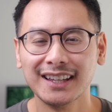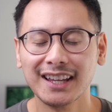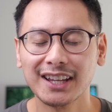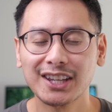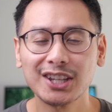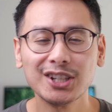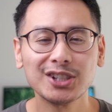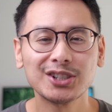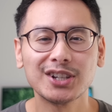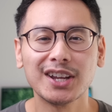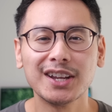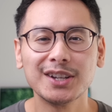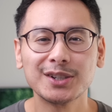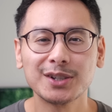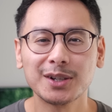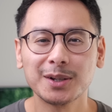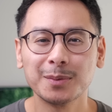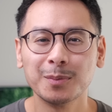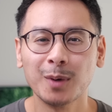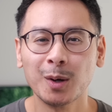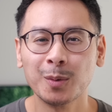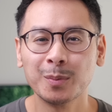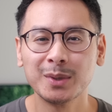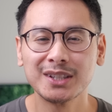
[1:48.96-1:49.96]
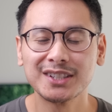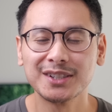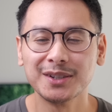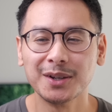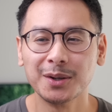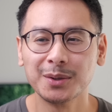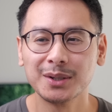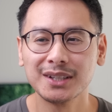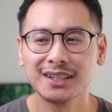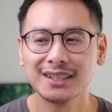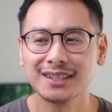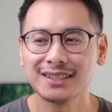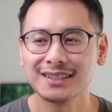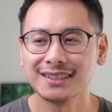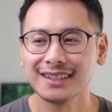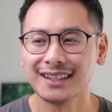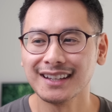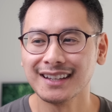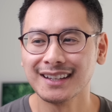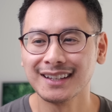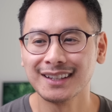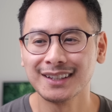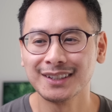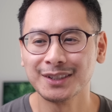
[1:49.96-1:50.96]
It can change on a moment's notice,
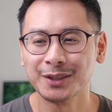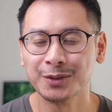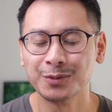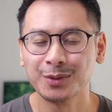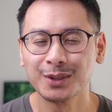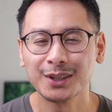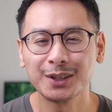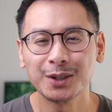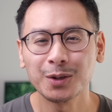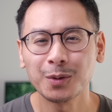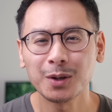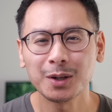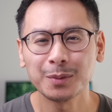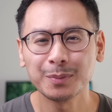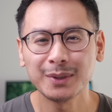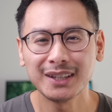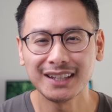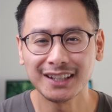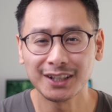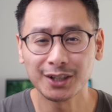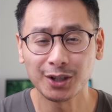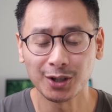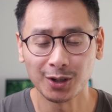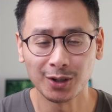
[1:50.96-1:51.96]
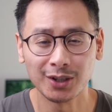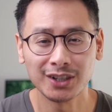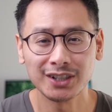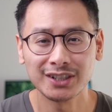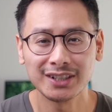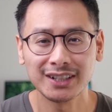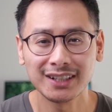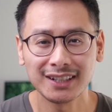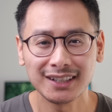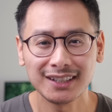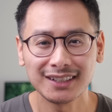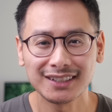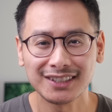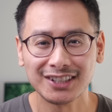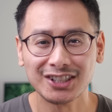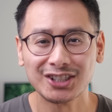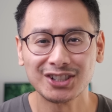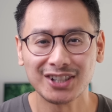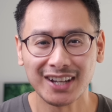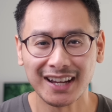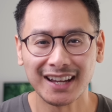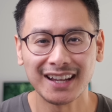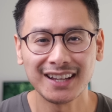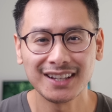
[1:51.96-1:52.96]
and you really don't want to be encouraging it to
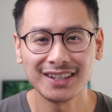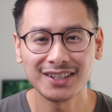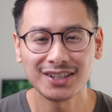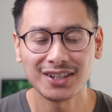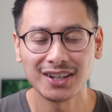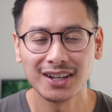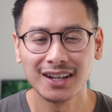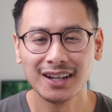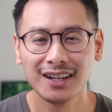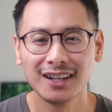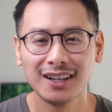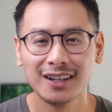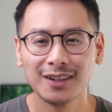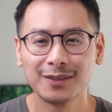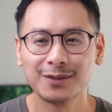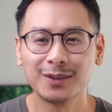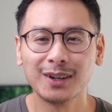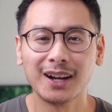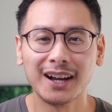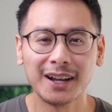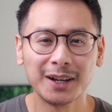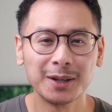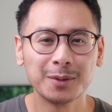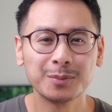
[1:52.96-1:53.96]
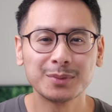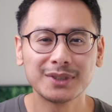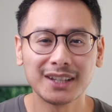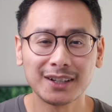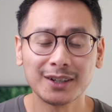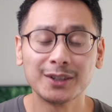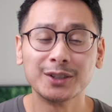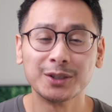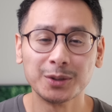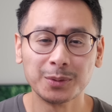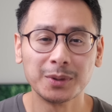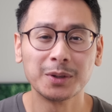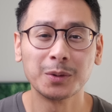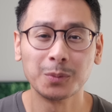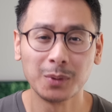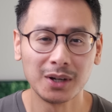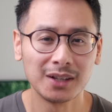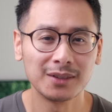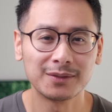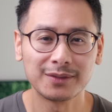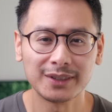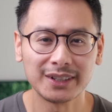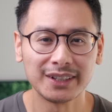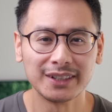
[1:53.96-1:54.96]
change for items that are doing
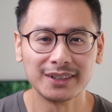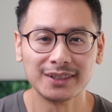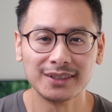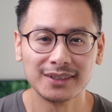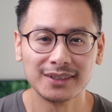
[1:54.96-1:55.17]
well for you.